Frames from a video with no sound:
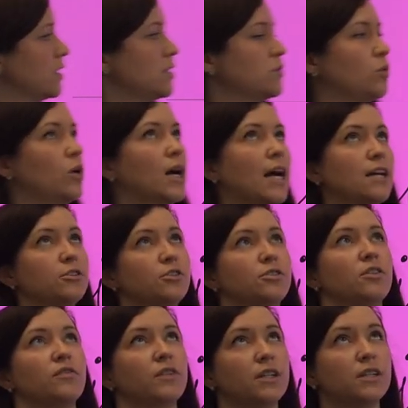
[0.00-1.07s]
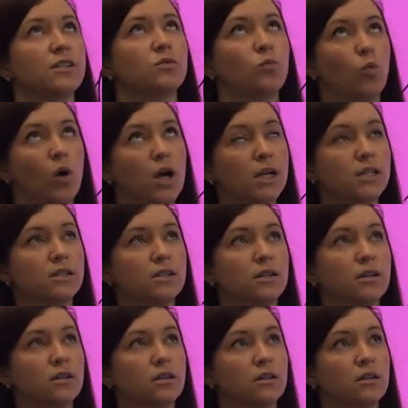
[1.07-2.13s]
is, well, ask yourself, is what
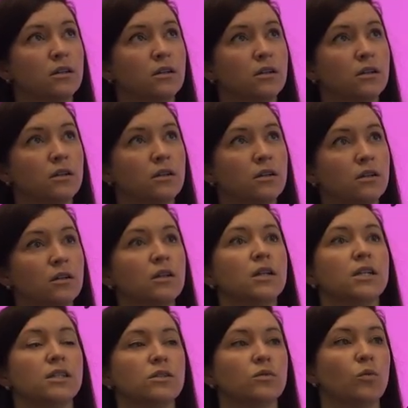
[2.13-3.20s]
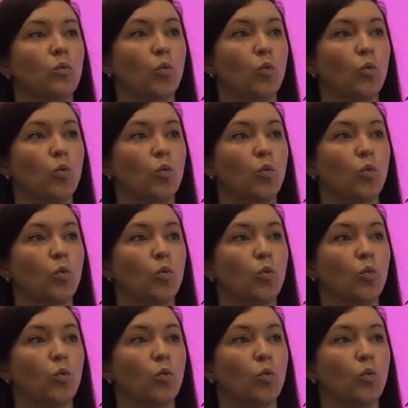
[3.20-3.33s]
is